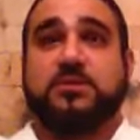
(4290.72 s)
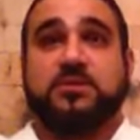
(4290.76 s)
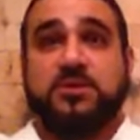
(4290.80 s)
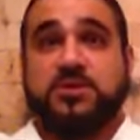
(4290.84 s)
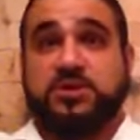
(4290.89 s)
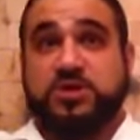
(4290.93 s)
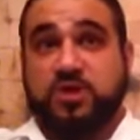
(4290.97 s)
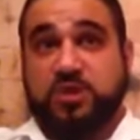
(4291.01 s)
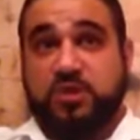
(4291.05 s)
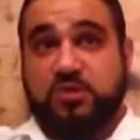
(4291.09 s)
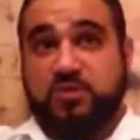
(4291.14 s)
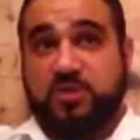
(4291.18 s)

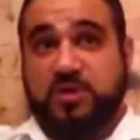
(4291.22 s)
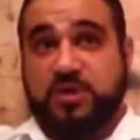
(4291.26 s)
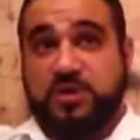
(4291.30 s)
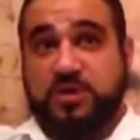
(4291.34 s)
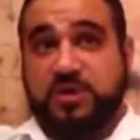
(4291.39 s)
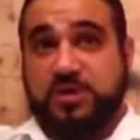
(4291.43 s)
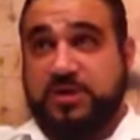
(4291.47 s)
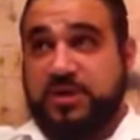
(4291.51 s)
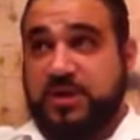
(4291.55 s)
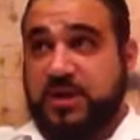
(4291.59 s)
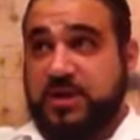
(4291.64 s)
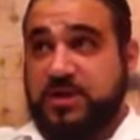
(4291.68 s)
So
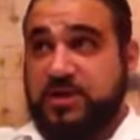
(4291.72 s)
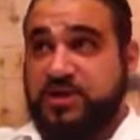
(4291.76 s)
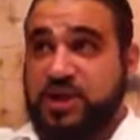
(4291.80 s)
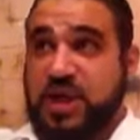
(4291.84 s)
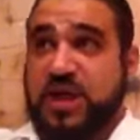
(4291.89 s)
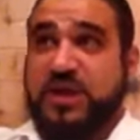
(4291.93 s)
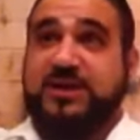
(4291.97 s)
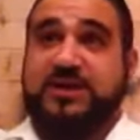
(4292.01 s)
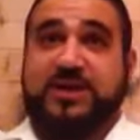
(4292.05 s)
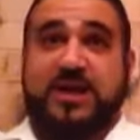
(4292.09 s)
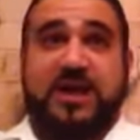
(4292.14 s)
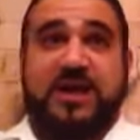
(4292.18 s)
the
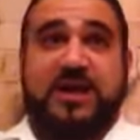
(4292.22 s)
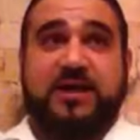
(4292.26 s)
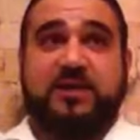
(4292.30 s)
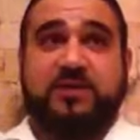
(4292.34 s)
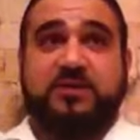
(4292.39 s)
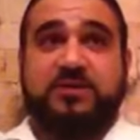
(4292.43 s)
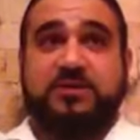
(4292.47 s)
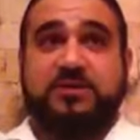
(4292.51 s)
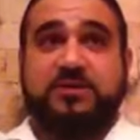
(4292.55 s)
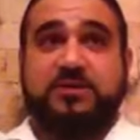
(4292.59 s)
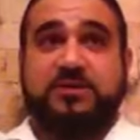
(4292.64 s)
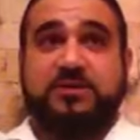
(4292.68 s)

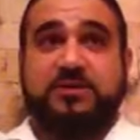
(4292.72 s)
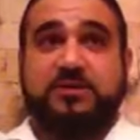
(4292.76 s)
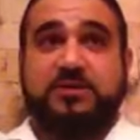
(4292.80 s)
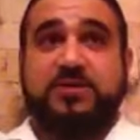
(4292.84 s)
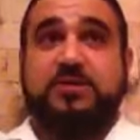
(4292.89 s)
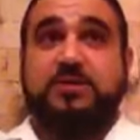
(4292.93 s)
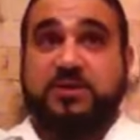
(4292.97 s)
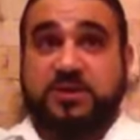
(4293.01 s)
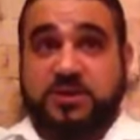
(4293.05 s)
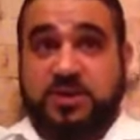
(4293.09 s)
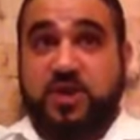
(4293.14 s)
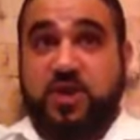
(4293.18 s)
Gentile
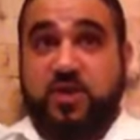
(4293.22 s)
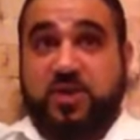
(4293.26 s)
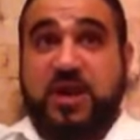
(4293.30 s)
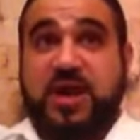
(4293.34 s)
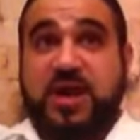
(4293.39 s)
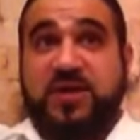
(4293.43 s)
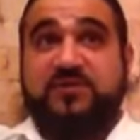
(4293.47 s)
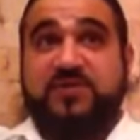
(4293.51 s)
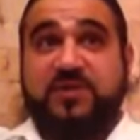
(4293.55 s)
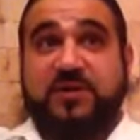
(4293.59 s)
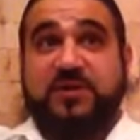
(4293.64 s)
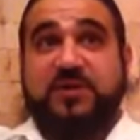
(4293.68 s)
is going to
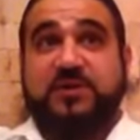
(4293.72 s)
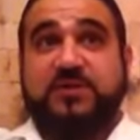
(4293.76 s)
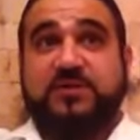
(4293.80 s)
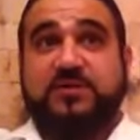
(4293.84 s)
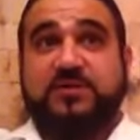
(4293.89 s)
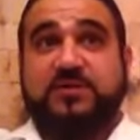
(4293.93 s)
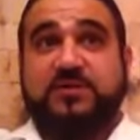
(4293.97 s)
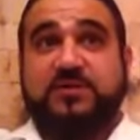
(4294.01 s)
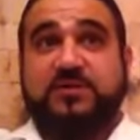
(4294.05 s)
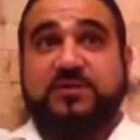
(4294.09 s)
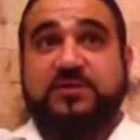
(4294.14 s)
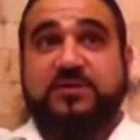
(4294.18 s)
heaven
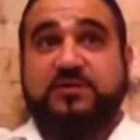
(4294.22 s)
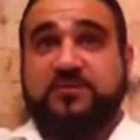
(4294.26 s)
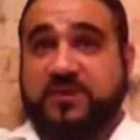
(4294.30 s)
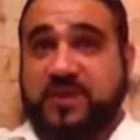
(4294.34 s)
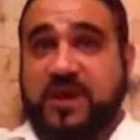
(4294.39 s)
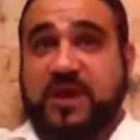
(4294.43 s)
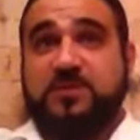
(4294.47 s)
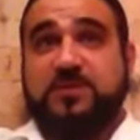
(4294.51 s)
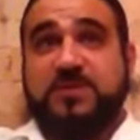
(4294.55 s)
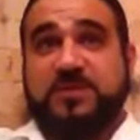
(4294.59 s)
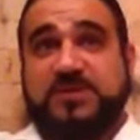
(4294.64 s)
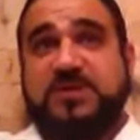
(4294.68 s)
for
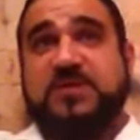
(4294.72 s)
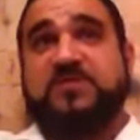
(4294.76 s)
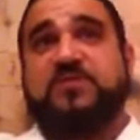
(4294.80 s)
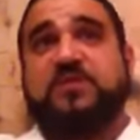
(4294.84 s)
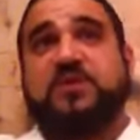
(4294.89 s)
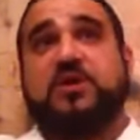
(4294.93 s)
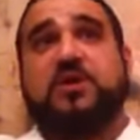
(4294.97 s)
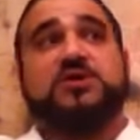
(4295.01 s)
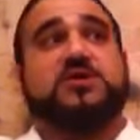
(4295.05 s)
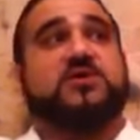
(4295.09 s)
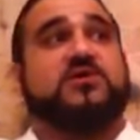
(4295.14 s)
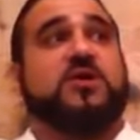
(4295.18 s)
keeping 7
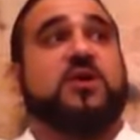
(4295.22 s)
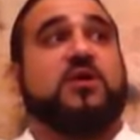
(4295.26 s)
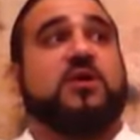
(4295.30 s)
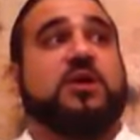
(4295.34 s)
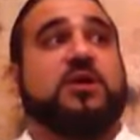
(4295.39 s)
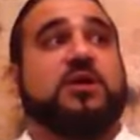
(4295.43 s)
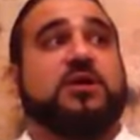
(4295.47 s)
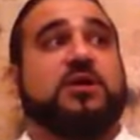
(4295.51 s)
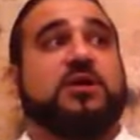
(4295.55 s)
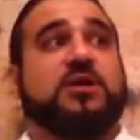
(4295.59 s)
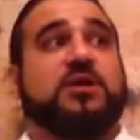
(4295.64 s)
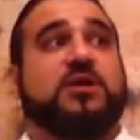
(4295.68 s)
laws of Noah.